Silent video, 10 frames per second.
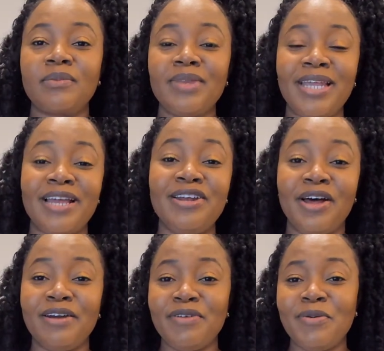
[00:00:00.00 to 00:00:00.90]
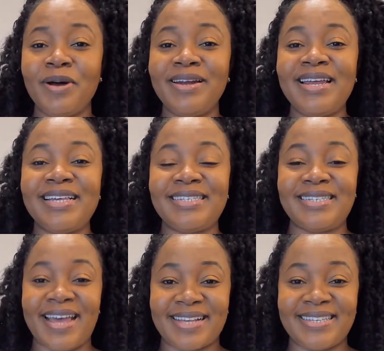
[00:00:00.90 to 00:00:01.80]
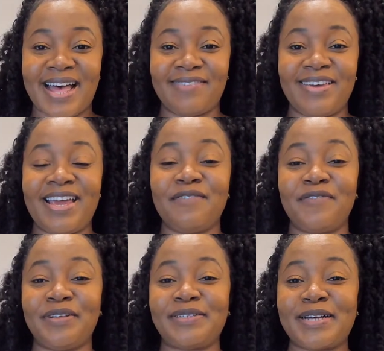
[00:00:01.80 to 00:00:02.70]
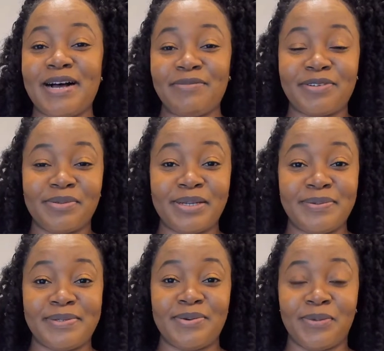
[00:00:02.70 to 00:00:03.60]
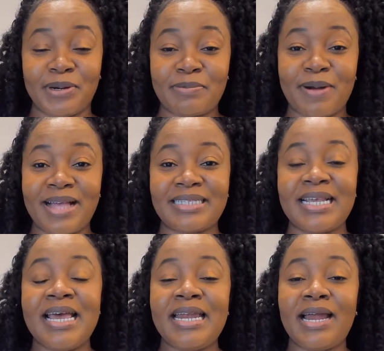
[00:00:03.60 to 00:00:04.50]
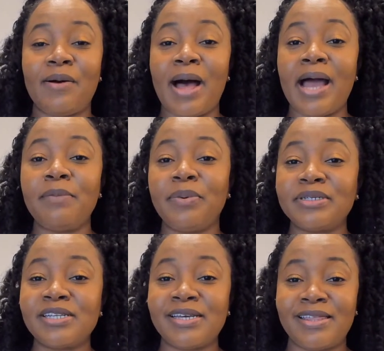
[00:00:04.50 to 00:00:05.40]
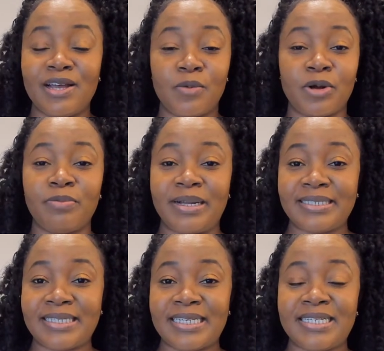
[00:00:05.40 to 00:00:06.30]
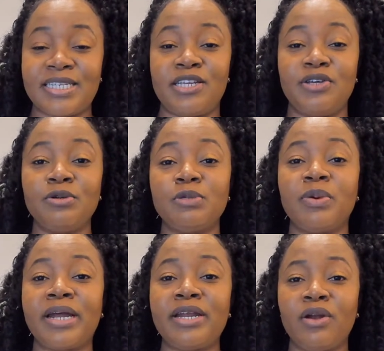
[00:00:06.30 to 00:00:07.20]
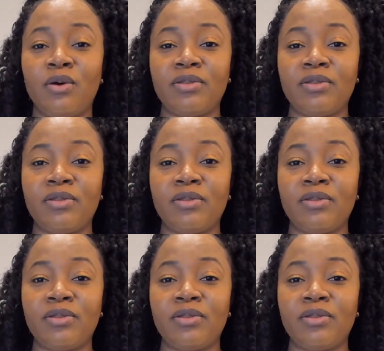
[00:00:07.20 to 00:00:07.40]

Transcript: Not everyone is tech savvy and feels comfortable using WordPress. Now, I personally think WordPress is easy to use, but I know that